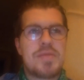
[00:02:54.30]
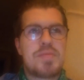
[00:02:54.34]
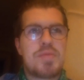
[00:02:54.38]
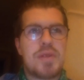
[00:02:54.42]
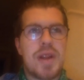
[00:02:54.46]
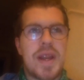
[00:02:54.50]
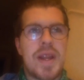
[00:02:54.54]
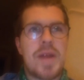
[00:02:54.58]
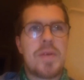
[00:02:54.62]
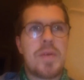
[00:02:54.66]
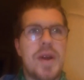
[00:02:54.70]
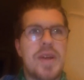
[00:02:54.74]
There's
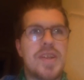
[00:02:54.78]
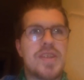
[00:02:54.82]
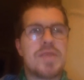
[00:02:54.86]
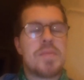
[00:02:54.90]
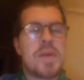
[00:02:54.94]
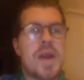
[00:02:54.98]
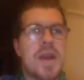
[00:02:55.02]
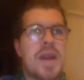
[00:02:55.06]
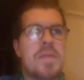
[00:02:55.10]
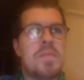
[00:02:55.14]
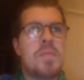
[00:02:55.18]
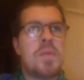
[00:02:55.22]
plenty of ways of
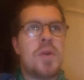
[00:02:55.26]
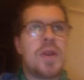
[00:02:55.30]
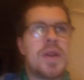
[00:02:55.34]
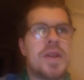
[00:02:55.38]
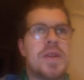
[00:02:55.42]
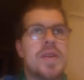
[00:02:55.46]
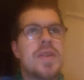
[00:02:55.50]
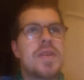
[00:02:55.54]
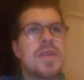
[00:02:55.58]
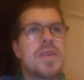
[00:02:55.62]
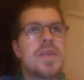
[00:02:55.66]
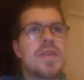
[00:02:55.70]
making money.
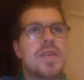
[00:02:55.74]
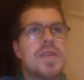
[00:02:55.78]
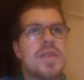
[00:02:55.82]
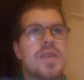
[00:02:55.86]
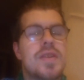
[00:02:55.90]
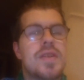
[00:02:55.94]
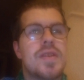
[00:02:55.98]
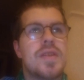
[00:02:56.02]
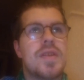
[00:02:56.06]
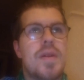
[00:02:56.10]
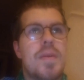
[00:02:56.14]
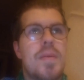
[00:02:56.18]

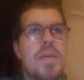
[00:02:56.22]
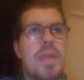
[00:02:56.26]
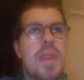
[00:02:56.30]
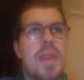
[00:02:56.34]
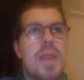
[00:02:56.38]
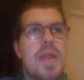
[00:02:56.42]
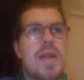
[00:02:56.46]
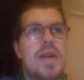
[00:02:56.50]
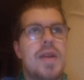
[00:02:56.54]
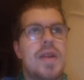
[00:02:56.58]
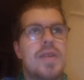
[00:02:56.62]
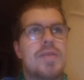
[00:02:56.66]

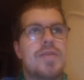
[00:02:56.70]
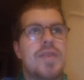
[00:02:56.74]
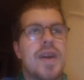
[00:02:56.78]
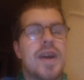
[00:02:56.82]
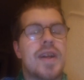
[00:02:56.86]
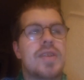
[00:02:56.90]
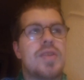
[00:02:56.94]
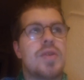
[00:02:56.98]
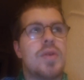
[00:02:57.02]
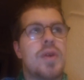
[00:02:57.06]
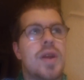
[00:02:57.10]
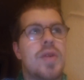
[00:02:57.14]
In
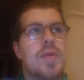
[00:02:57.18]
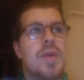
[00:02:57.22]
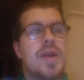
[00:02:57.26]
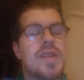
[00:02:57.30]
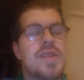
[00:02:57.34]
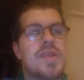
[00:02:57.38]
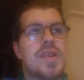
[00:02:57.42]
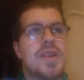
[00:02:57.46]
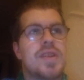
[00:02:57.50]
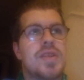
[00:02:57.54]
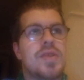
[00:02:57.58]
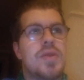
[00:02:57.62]
fact, the only
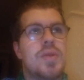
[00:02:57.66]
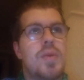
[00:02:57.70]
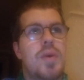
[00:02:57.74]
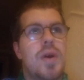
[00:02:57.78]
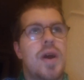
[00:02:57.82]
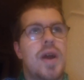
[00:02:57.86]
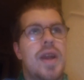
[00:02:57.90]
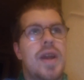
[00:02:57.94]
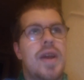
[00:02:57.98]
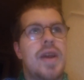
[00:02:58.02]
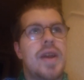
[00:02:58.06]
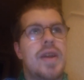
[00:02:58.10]
reason like
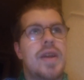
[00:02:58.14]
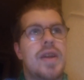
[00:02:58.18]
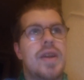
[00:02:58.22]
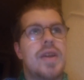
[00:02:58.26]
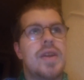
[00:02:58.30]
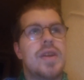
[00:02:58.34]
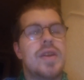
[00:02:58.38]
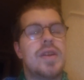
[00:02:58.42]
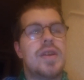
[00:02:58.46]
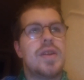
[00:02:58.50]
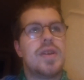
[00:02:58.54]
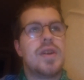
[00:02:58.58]
why I
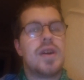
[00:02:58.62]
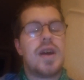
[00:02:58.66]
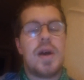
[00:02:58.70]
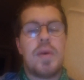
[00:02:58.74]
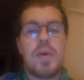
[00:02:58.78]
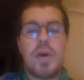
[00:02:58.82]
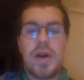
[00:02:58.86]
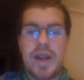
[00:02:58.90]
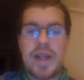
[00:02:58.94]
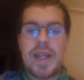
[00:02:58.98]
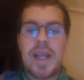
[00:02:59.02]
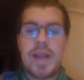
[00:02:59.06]
I
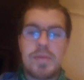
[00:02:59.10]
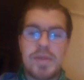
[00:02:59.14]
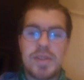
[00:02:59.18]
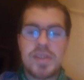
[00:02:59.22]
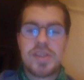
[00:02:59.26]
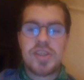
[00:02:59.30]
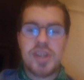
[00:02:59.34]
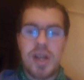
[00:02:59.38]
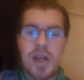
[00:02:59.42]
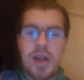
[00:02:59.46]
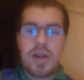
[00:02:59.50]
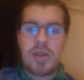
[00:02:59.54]
want to keep
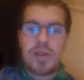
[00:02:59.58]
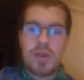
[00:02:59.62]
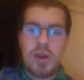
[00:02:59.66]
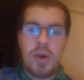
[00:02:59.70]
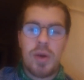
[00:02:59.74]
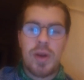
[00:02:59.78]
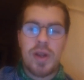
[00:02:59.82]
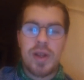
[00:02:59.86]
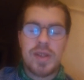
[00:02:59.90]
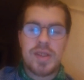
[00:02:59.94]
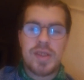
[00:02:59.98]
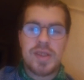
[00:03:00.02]
this channel
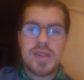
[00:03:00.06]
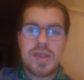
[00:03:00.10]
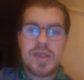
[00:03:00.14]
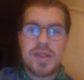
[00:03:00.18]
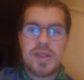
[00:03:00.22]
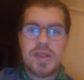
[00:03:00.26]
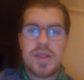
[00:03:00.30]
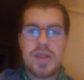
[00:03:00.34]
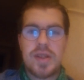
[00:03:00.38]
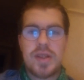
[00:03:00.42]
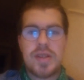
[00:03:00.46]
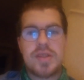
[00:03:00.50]
going is
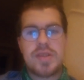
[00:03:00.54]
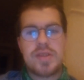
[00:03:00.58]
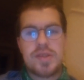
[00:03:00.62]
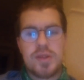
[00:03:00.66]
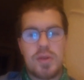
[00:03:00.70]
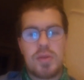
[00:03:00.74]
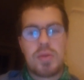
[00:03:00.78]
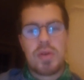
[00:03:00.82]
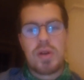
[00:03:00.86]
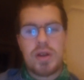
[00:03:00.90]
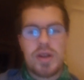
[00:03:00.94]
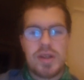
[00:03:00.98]
I can
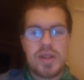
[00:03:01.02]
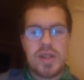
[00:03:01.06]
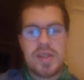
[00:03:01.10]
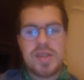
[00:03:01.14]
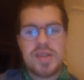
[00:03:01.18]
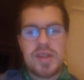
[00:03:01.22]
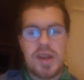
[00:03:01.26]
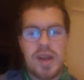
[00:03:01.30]
still work on the